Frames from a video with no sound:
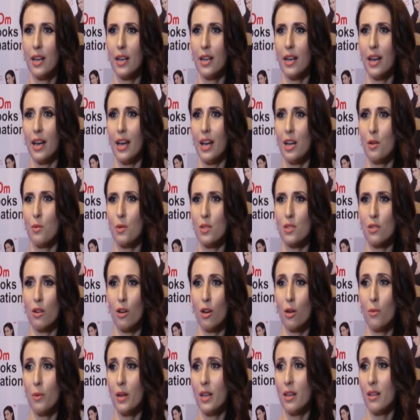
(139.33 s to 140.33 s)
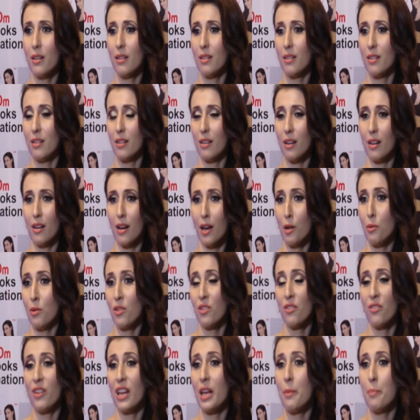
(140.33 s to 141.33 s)
Health was always, I
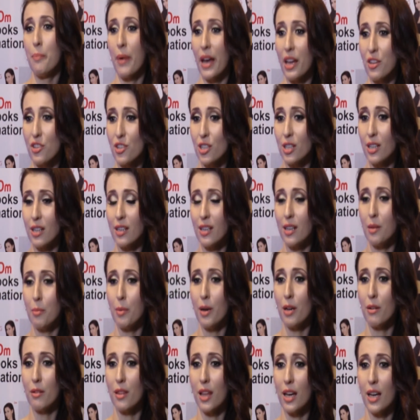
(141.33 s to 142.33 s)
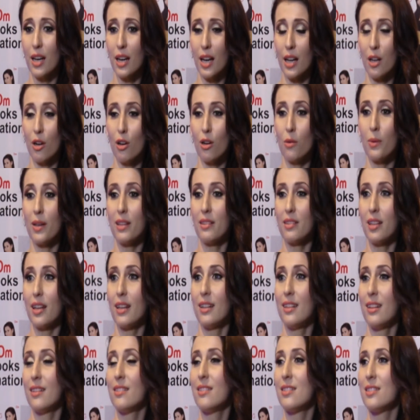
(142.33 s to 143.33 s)
was very passionate about that. I always
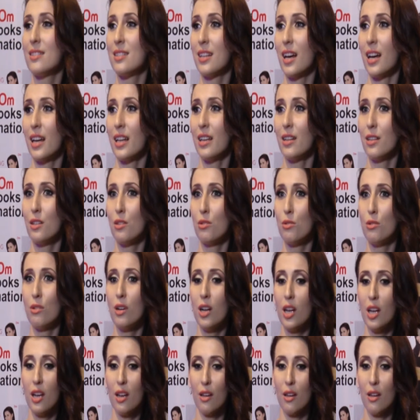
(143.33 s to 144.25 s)
had the desire to,